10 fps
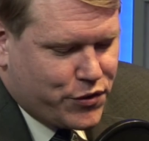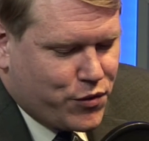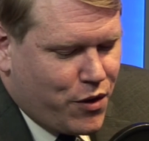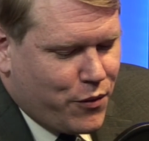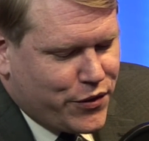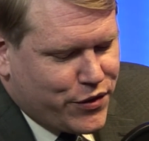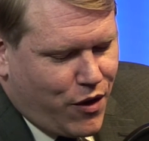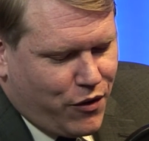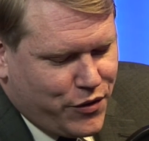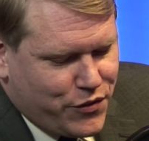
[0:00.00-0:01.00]
a strong word,
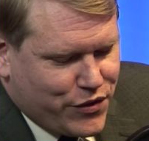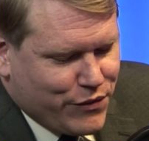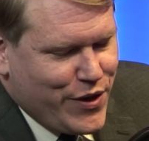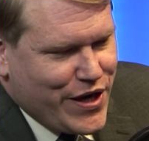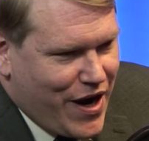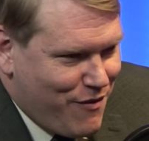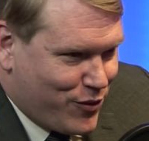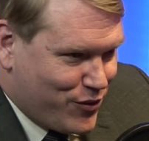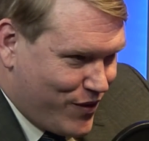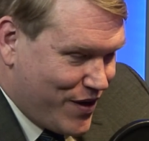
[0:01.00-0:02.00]
so I'll use three,
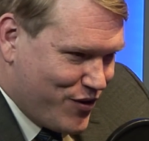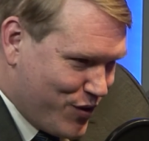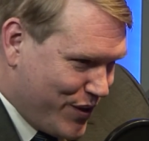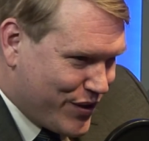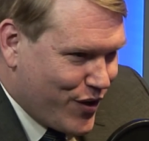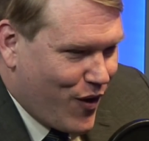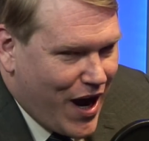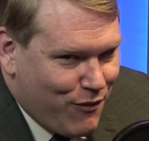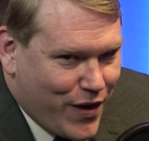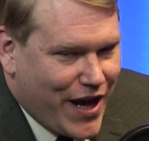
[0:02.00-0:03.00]
and in doing so,
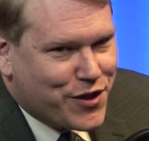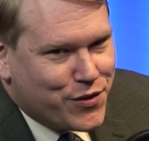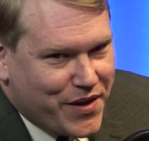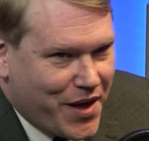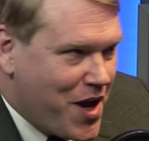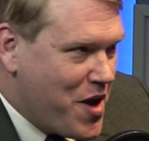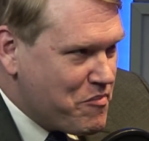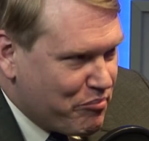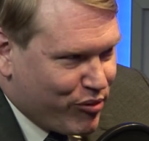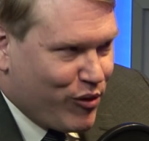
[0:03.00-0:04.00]
I will actually
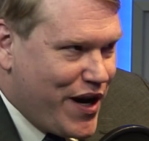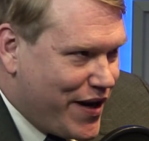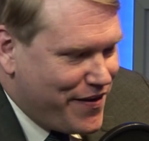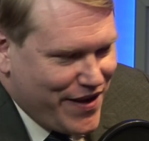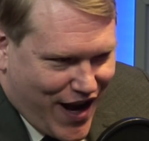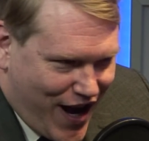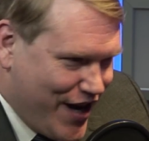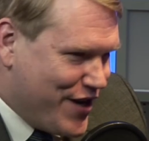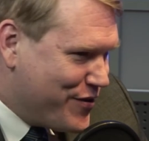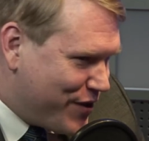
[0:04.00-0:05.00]
break the
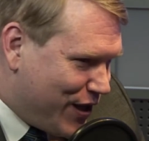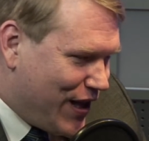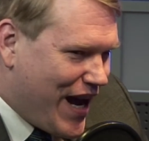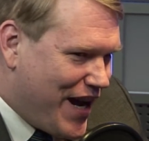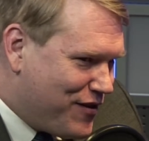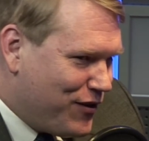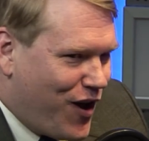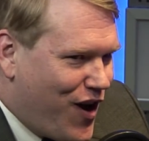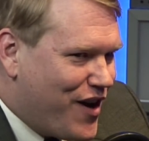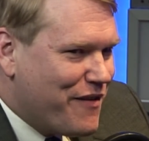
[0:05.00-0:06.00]
ironclad
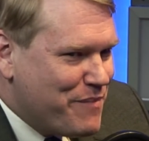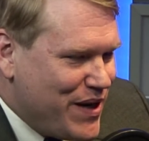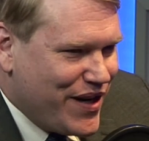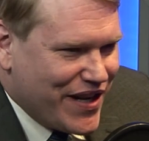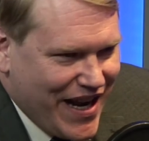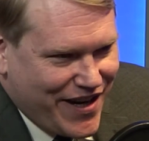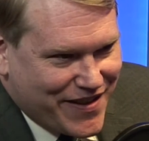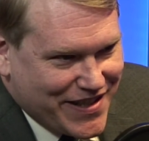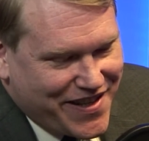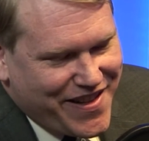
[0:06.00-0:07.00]
law of being an
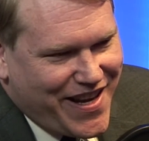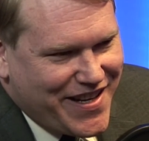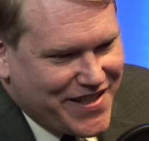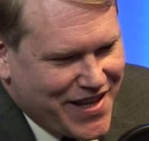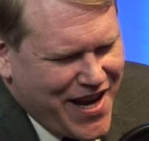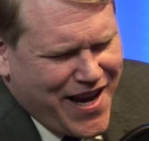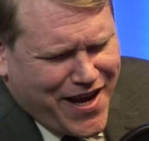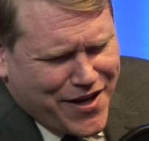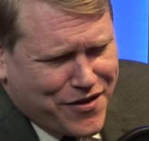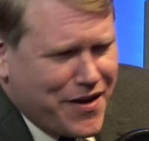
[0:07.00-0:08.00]
analyst, and that is
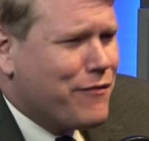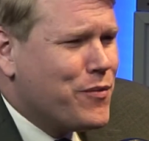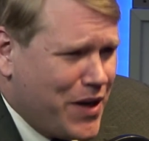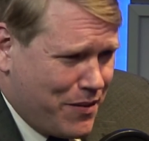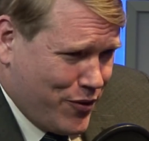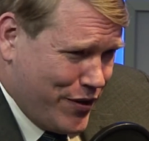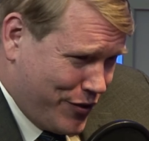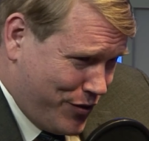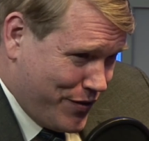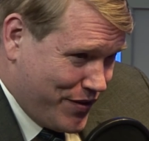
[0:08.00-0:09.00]
never make
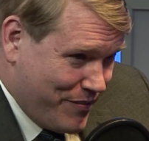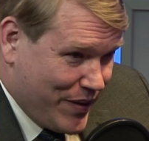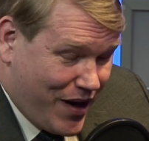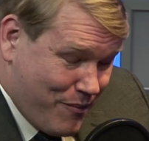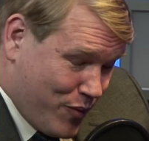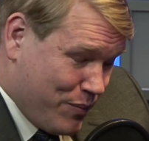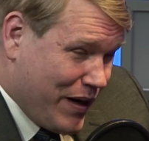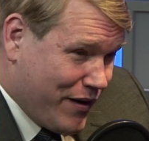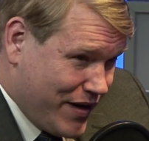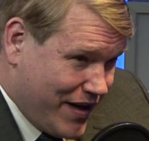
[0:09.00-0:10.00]
predictions. But I'm
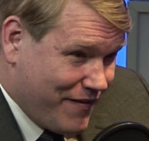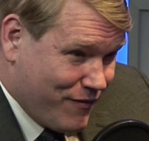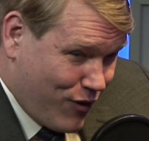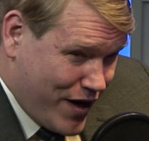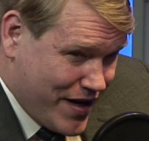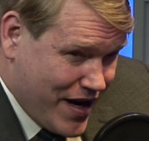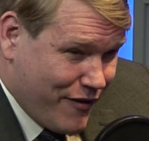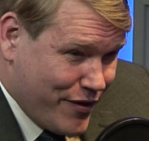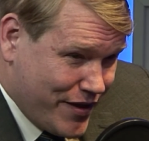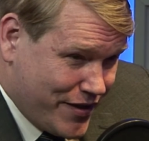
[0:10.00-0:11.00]
prepared to, right
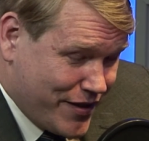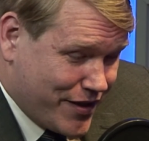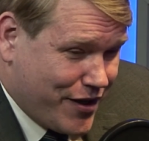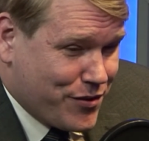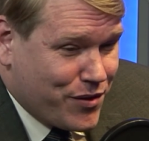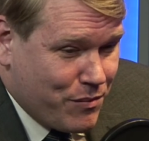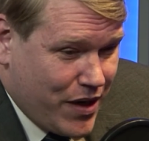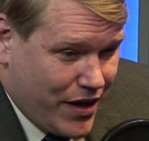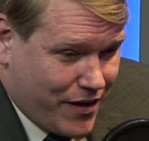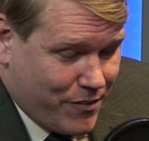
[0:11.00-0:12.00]
now in this discussion, to
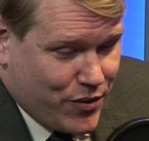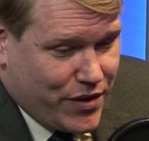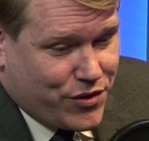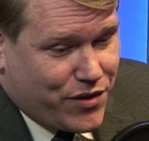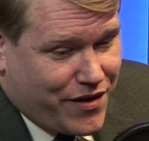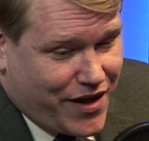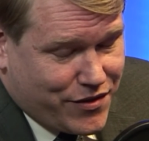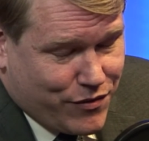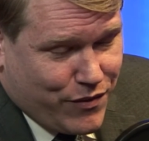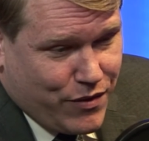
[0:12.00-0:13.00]
make a prediction, and
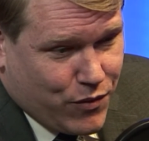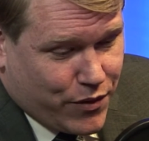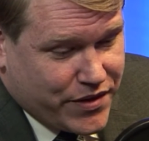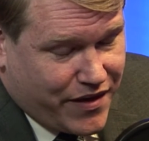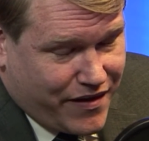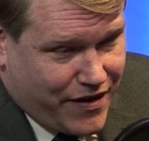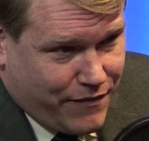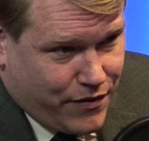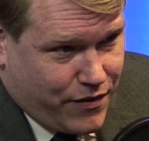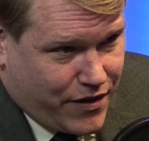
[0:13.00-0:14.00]
that's three words:
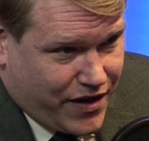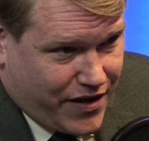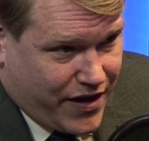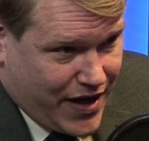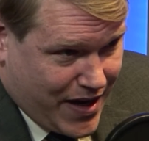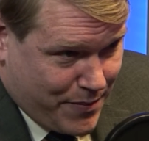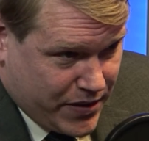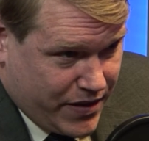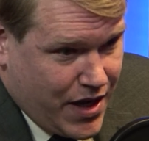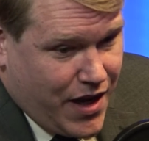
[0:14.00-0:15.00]
never gonna
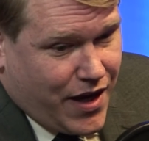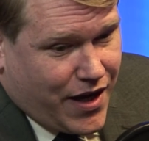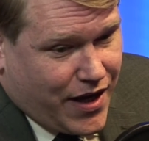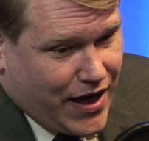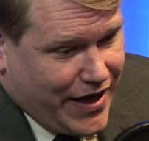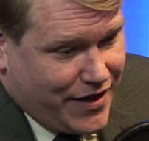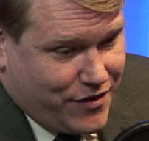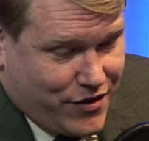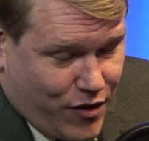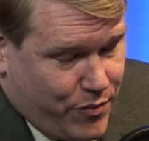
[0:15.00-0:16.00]
happen. I
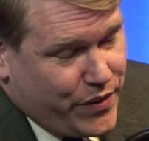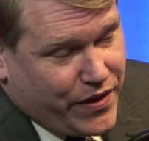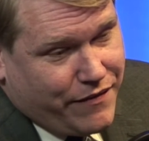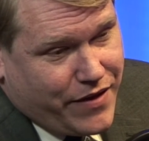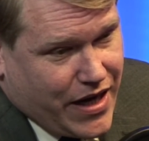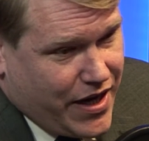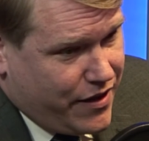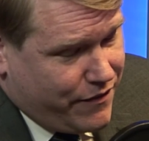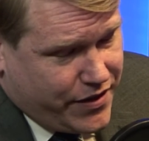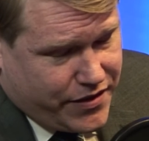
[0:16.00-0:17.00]
don't believe that
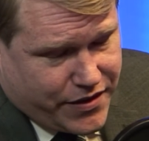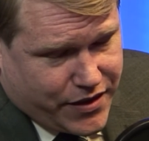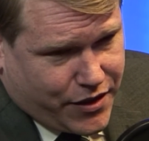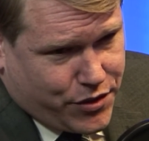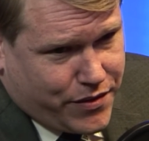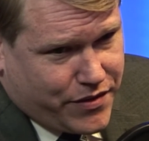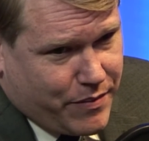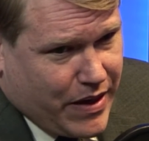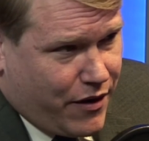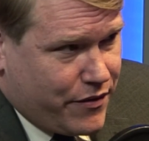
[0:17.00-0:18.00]
any of these discussions
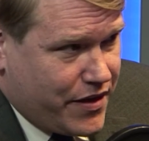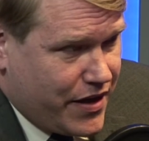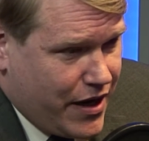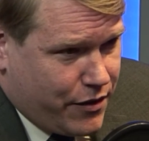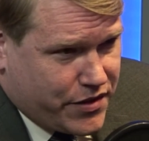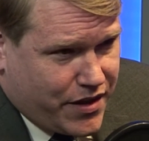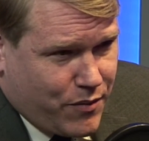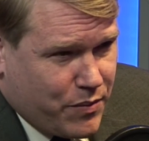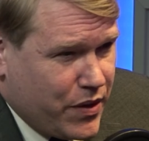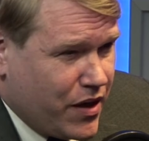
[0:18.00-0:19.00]
about the NATO
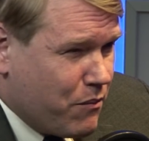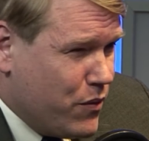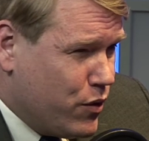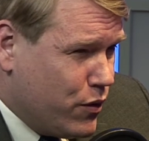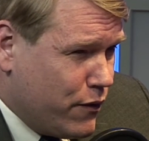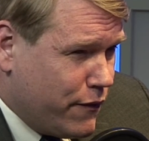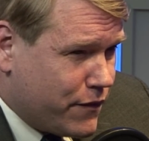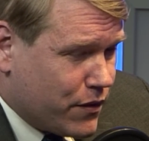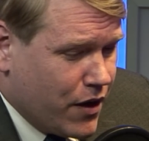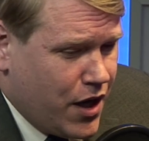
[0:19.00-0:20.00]
summit being
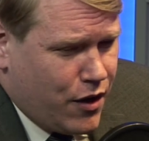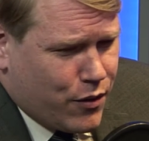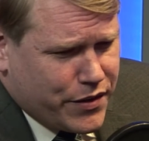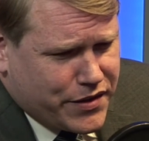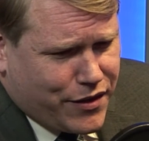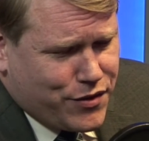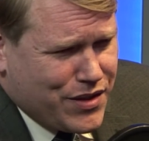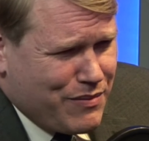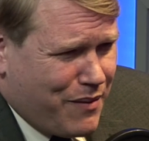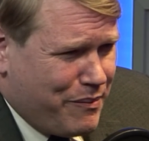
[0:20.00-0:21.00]
moved or
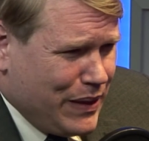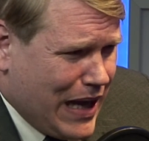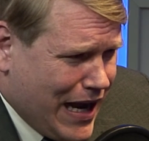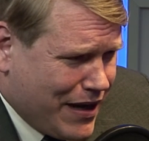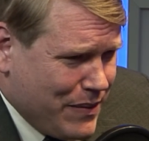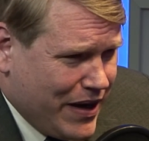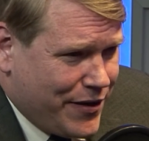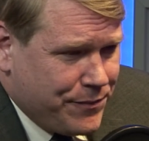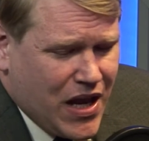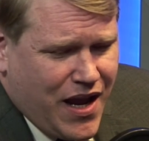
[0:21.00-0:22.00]
discussions about
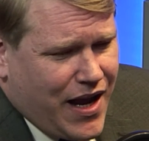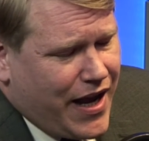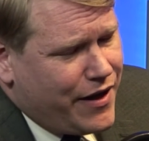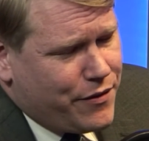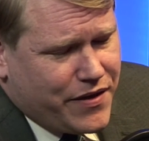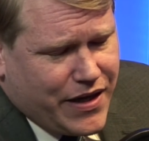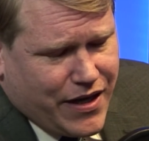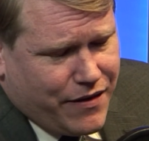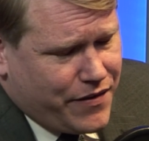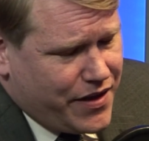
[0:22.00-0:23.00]
blackmail, I don't think
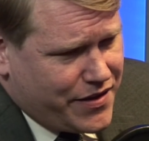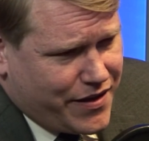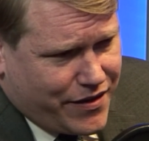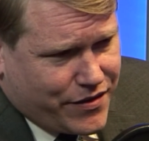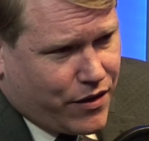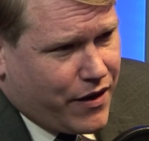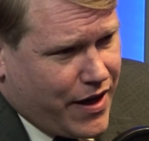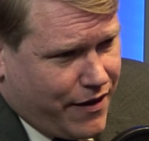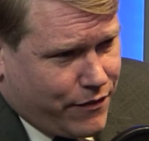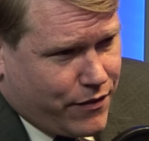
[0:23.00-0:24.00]
any of these things are
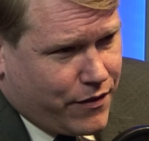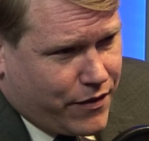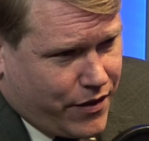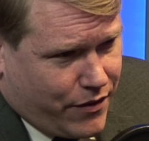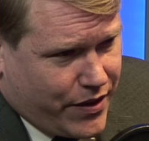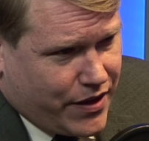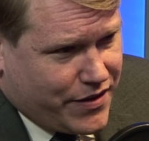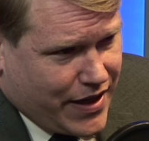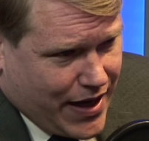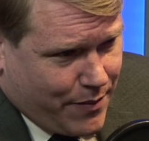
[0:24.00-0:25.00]
ever going
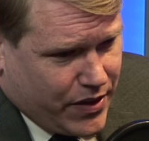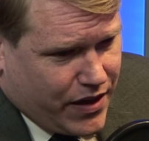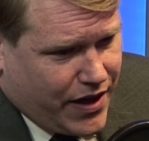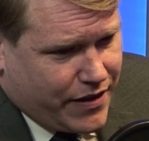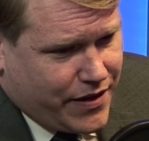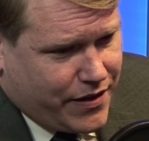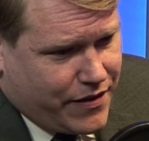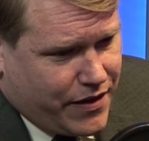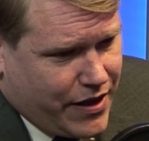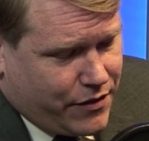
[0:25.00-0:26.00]
to happen. I
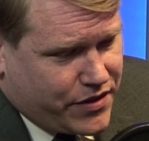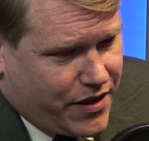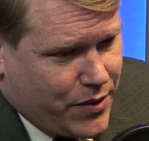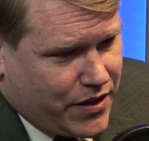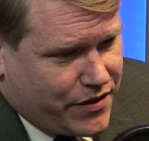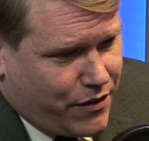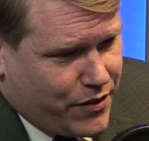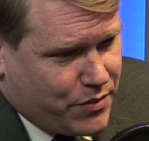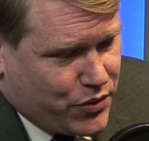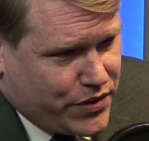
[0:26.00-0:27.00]
think the NATO summit is
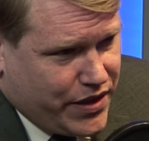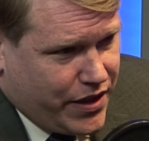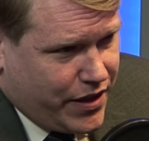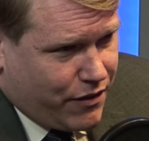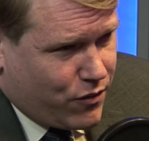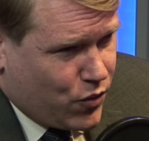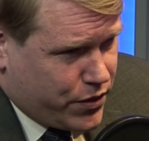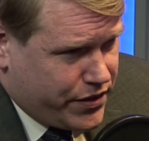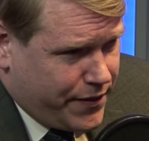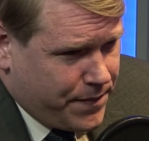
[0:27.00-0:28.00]
going to proceed here in
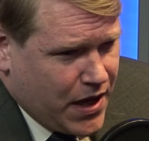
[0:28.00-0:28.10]
Warsaw,